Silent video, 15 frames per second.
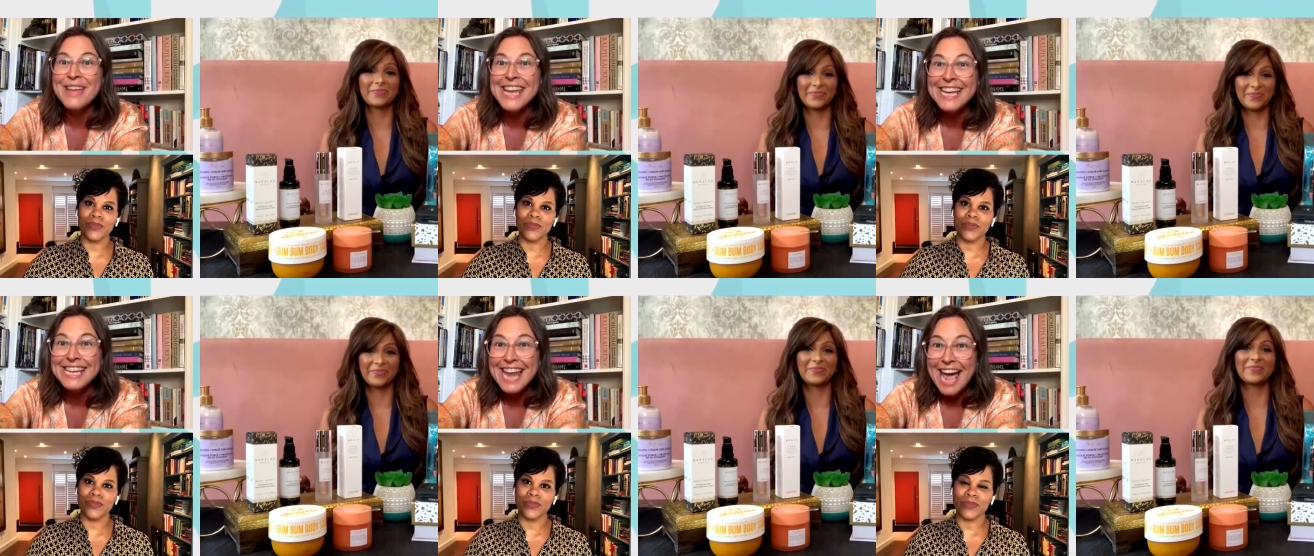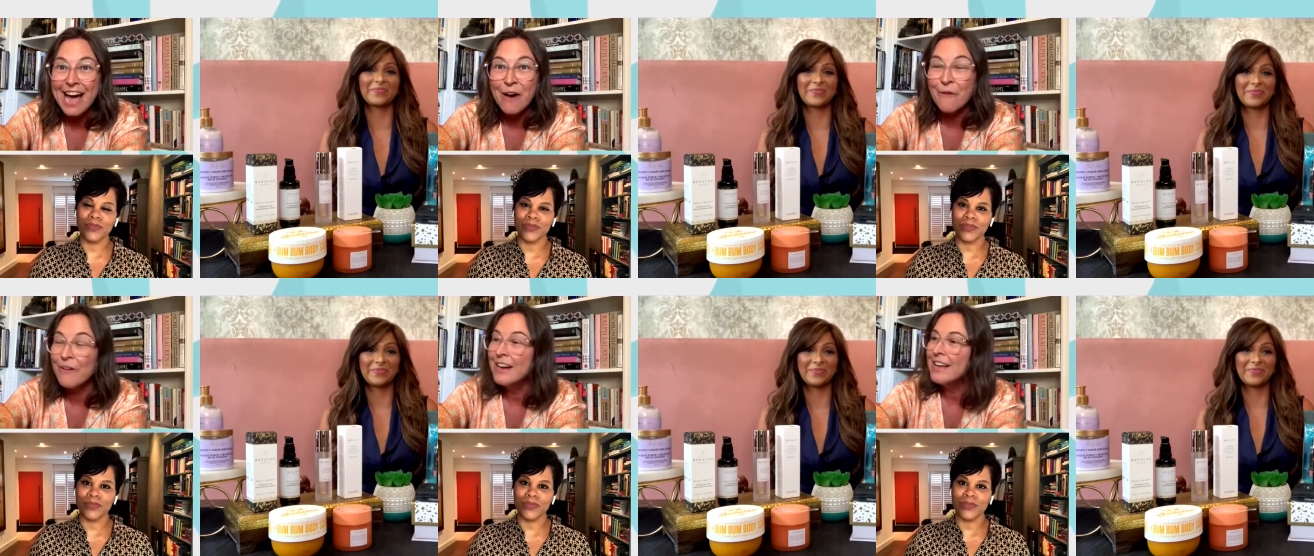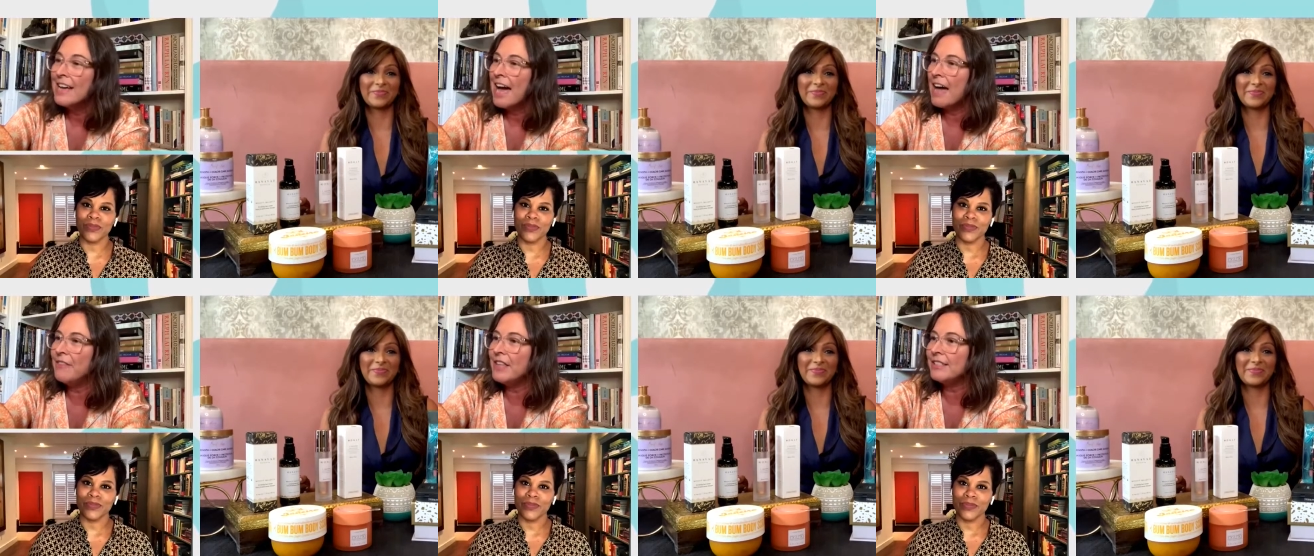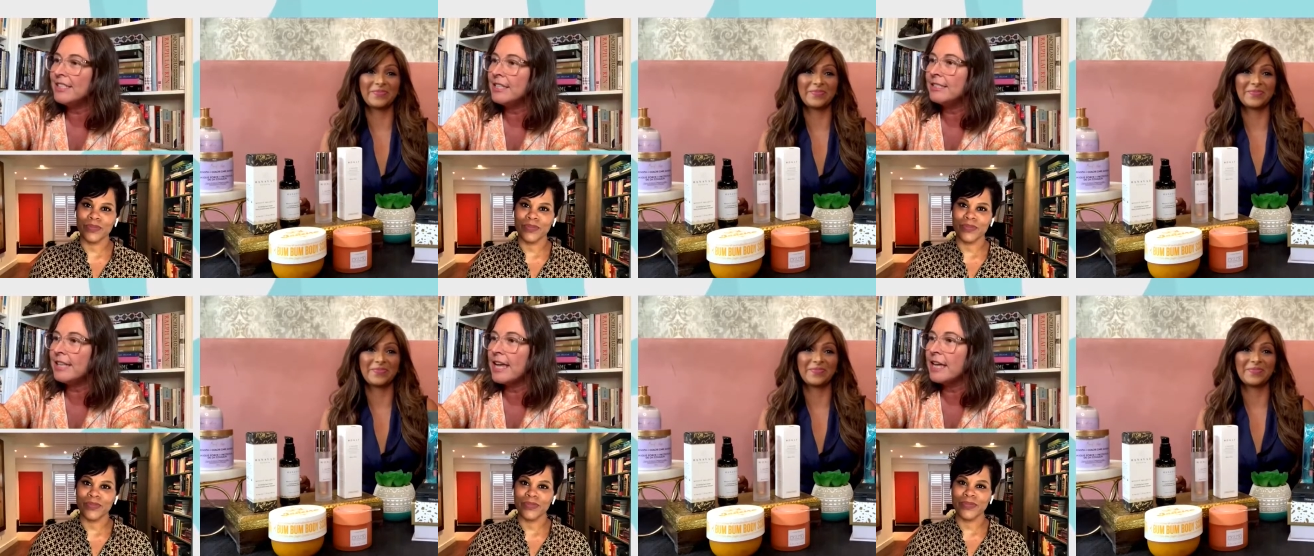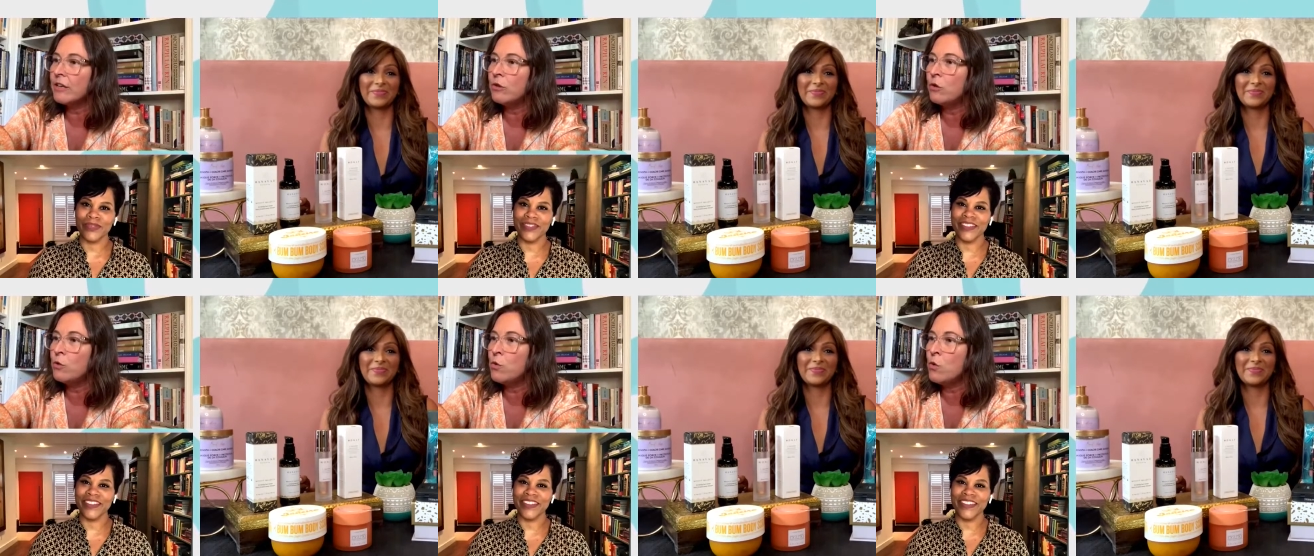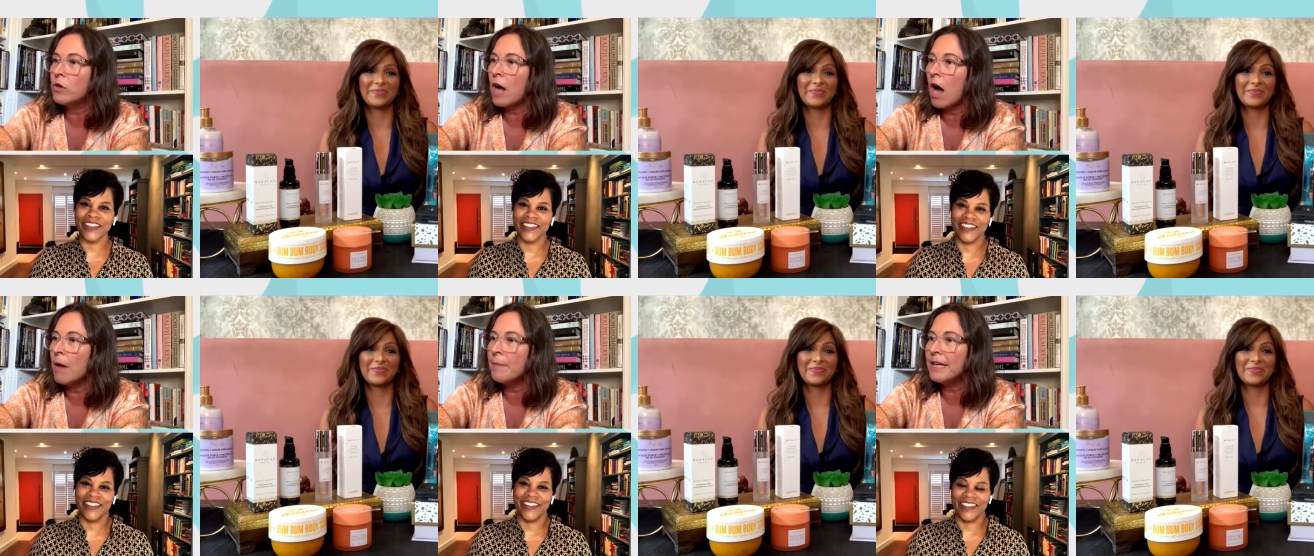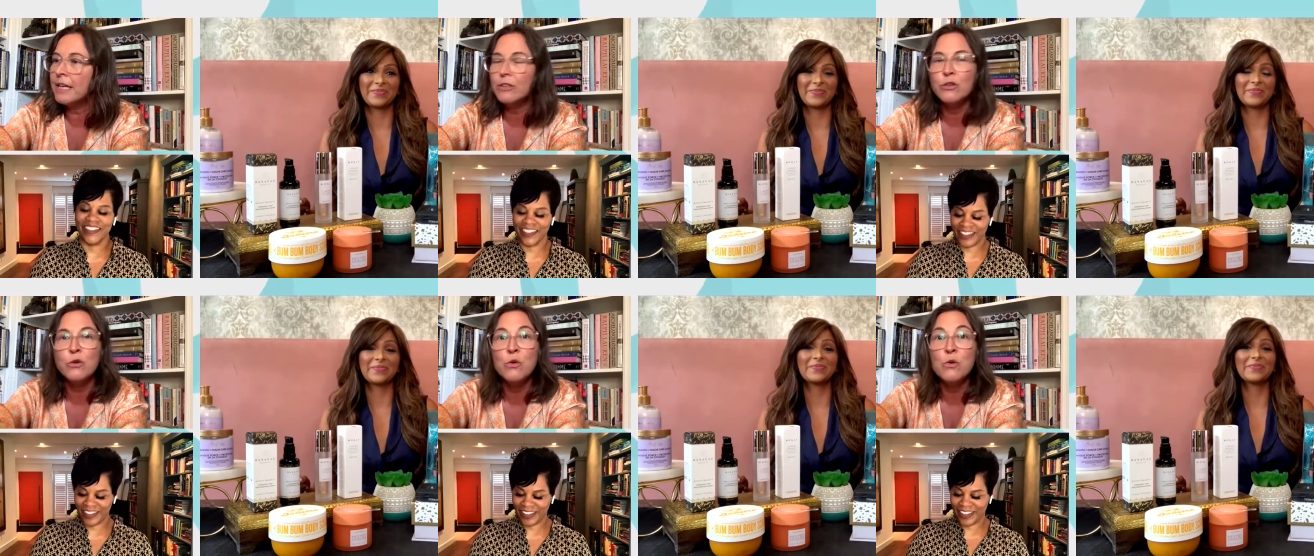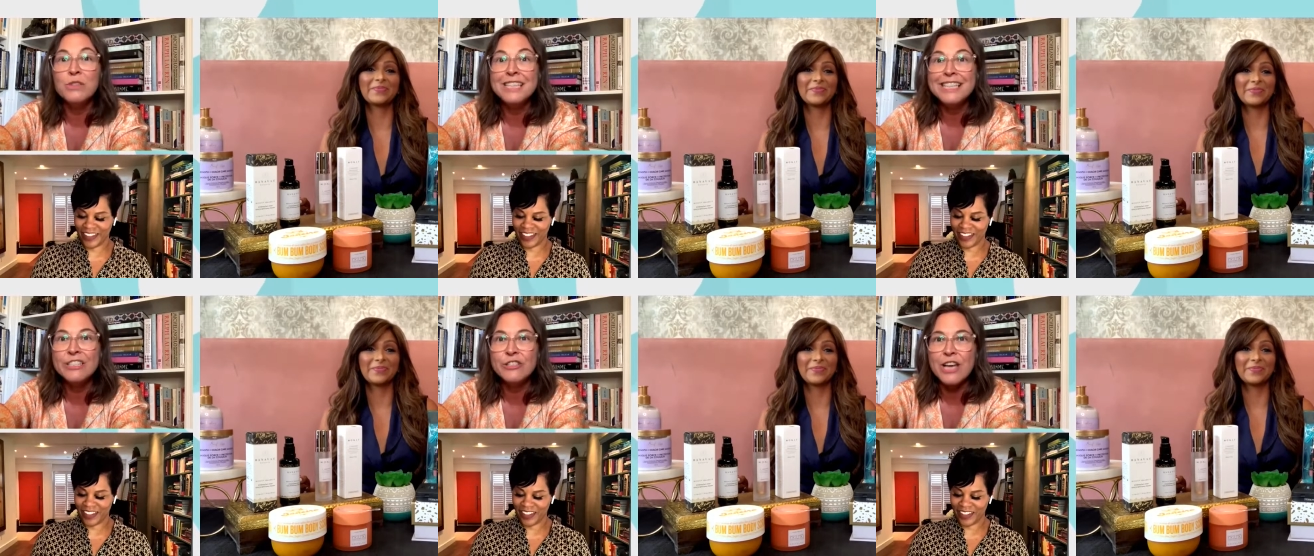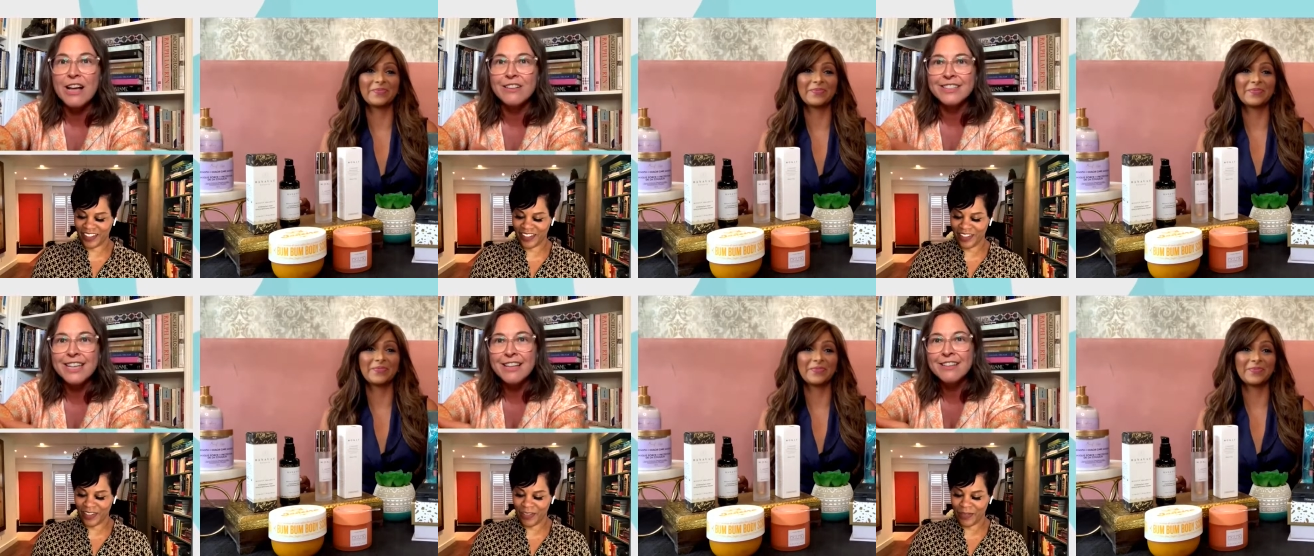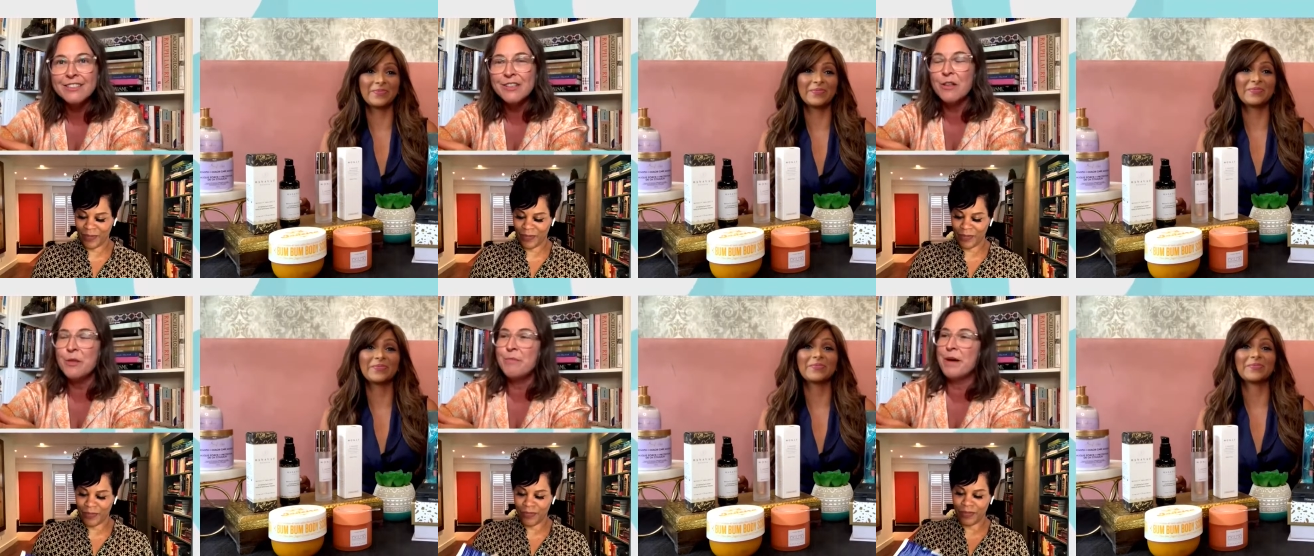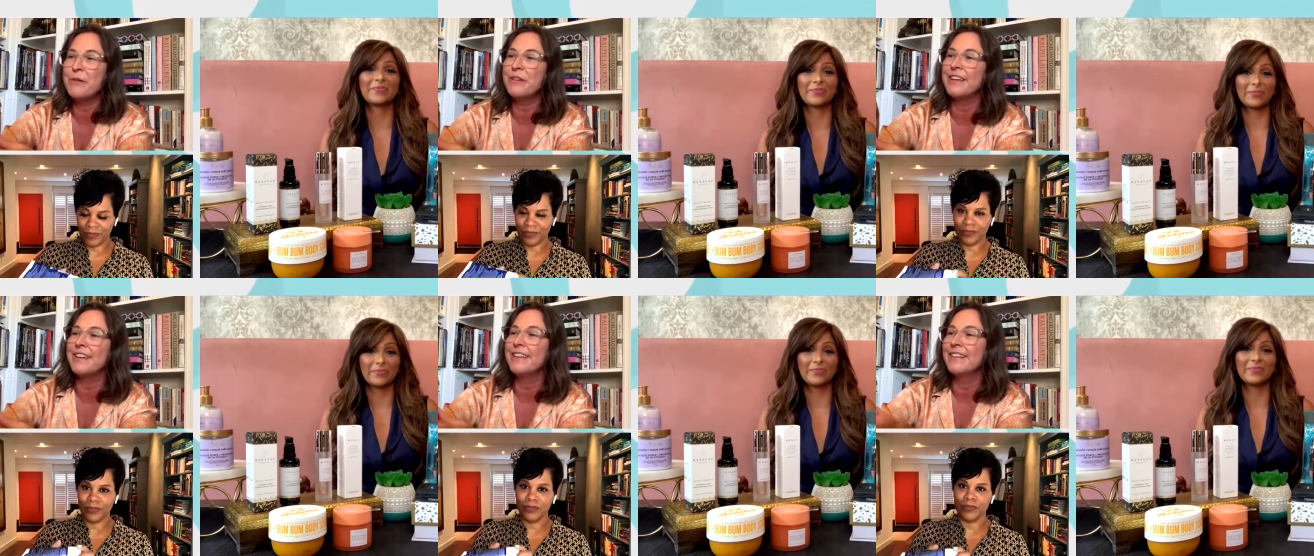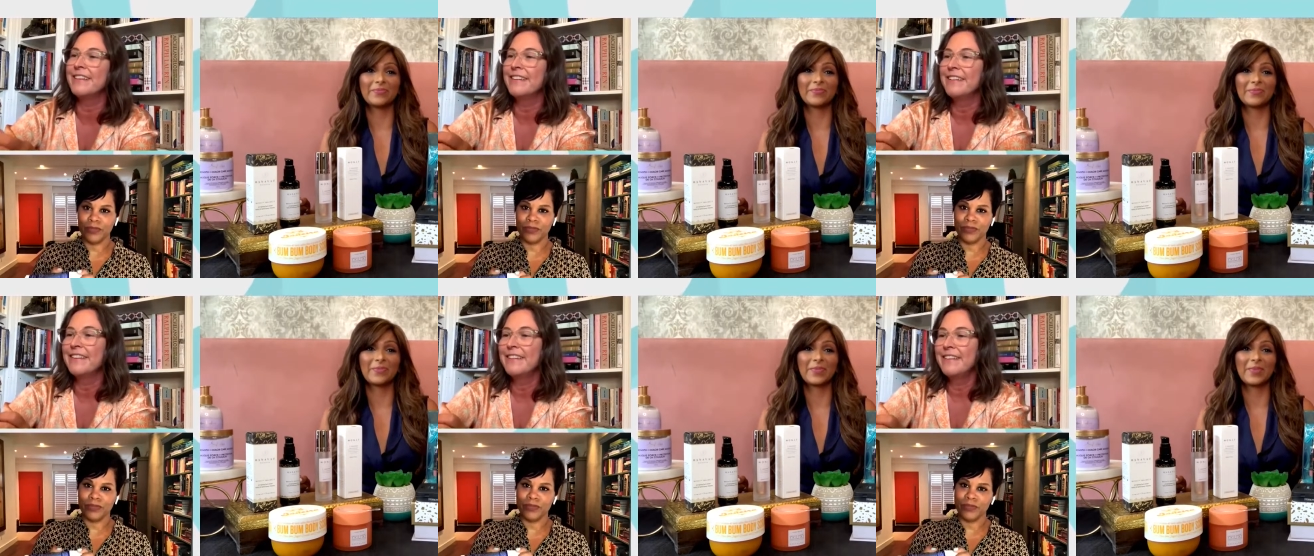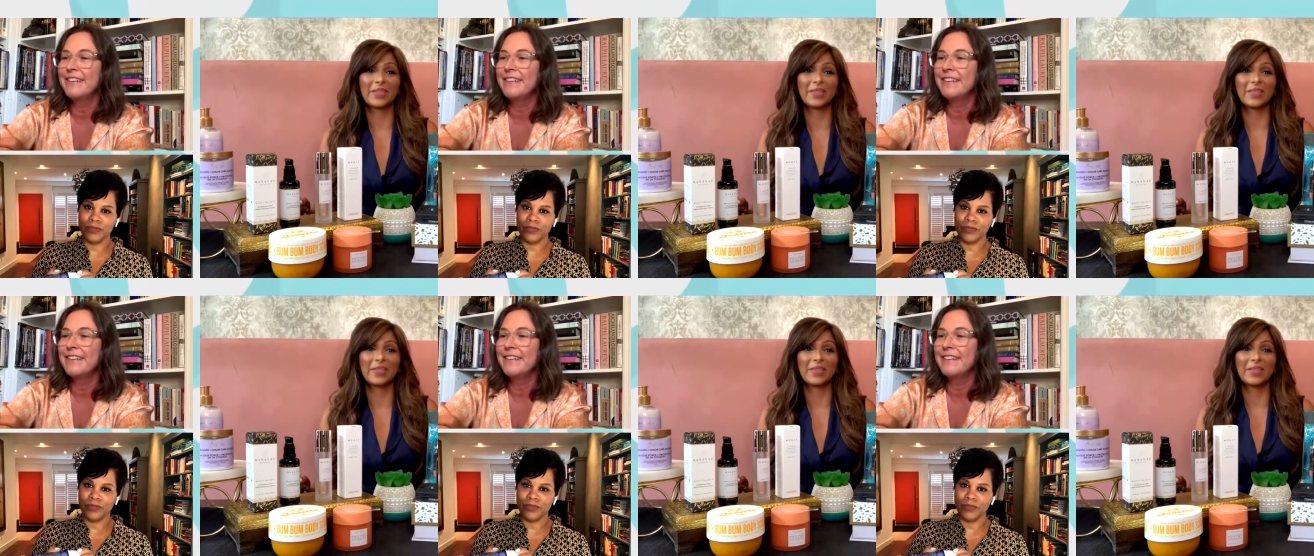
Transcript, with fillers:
Speaker 1: to me now. And this is a cool, calming and cooling gel. Tell us all about it.